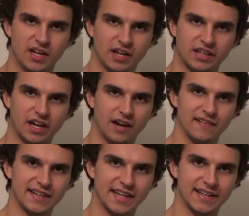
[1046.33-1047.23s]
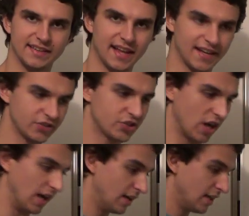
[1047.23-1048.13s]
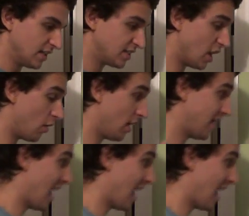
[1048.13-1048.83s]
occurring in nature. So an